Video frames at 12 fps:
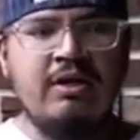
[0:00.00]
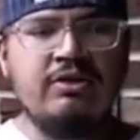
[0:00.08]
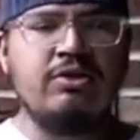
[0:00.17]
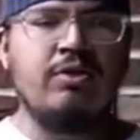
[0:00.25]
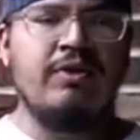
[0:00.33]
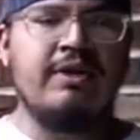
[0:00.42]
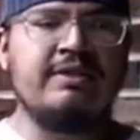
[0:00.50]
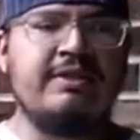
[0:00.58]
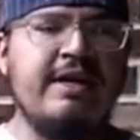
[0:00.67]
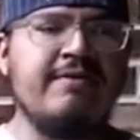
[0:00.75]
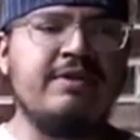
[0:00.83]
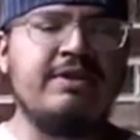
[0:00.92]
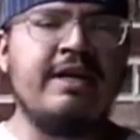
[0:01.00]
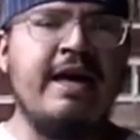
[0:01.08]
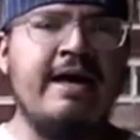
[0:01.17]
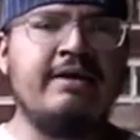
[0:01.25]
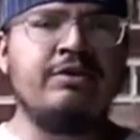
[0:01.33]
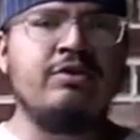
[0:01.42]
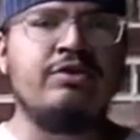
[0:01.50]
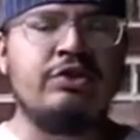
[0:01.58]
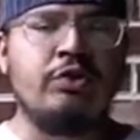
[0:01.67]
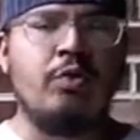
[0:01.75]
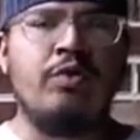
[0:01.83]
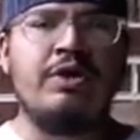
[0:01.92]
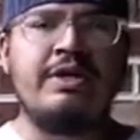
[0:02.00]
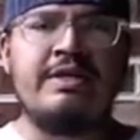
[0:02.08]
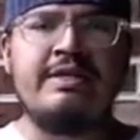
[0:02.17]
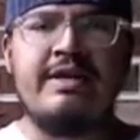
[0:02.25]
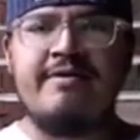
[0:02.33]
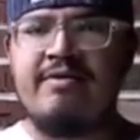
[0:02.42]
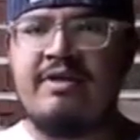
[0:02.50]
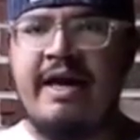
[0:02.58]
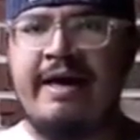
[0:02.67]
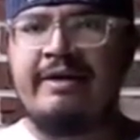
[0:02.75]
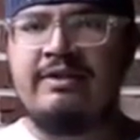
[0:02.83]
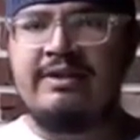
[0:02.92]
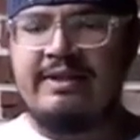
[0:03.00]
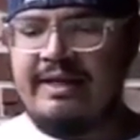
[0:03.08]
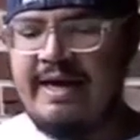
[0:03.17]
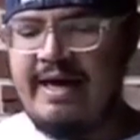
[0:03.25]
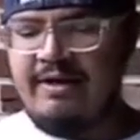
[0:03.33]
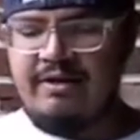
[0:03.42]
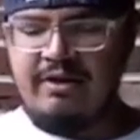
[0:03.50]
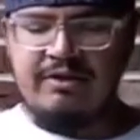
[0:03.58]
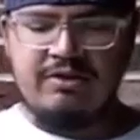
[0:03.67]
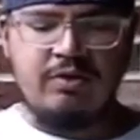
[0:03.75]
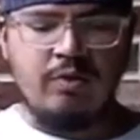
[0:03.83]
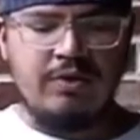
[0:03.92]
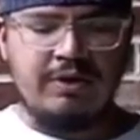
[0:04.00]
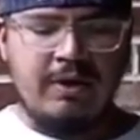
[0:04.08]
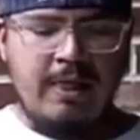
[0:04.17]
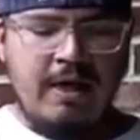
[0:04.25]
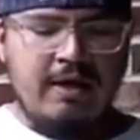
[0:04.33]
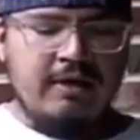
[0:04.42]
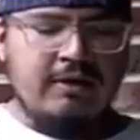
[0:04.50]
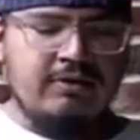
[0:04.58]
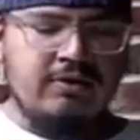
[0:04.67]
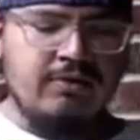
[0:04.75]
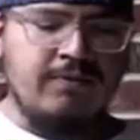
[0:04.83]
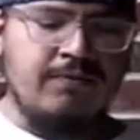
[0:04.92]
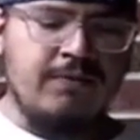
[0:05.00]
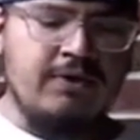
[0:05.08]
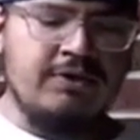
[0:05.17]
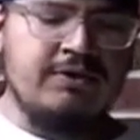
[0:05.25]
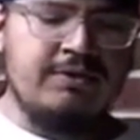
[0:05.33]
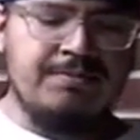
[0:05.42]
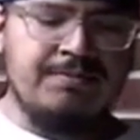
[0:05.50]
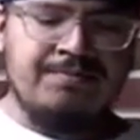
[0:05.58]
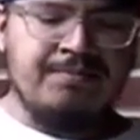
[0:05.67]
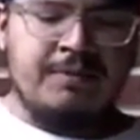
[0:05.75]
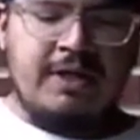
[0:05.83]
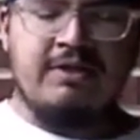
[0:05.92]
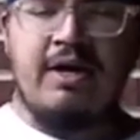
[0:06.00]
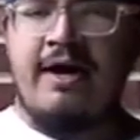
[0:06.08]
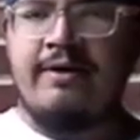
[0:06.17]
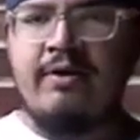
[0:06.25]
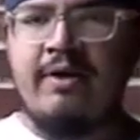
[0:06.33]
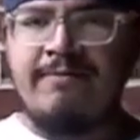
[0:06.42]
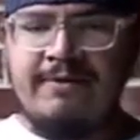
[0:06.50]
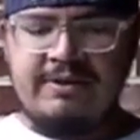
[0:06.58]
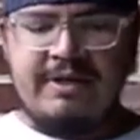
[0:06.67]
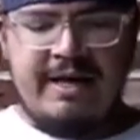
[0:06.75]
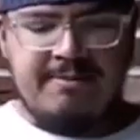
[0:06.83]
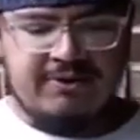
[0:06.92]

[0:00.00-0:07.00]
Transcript: so that's definitely going to add to the story and definitely add into the canon of the story. So the first title of this game